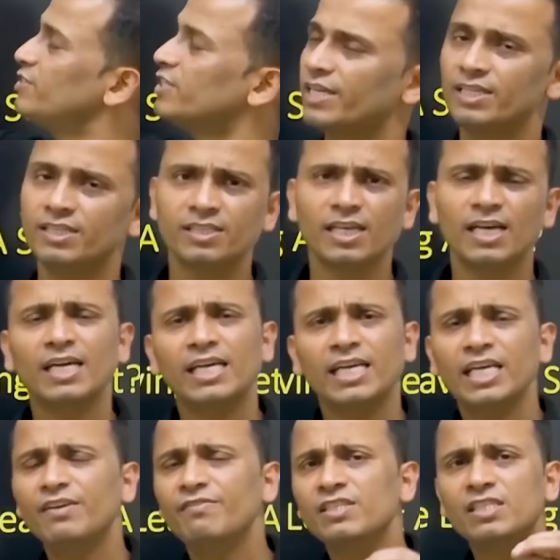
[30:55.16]
seconds,
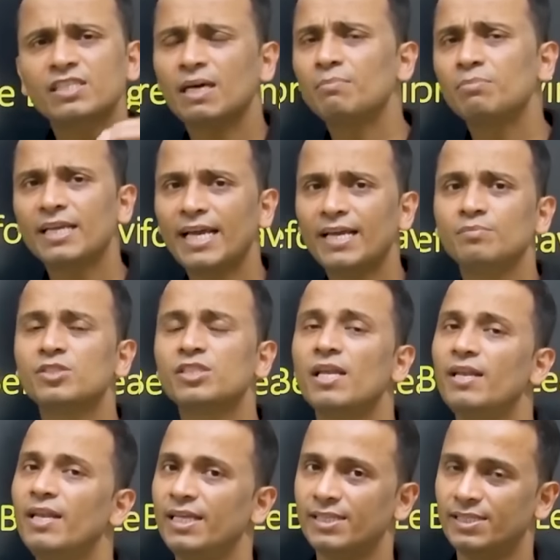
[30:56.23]
even sometimes
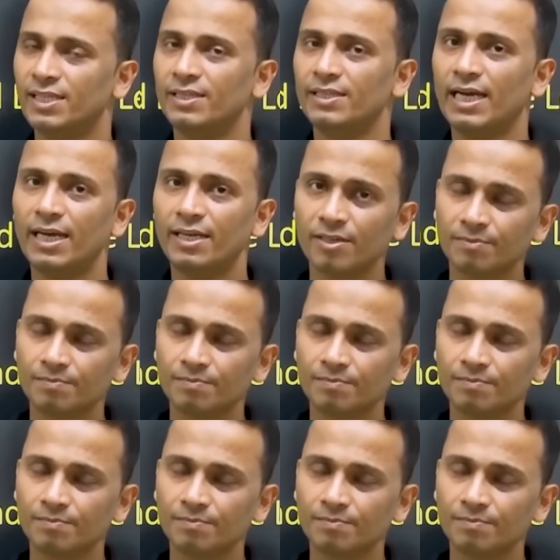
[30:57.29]
less than that.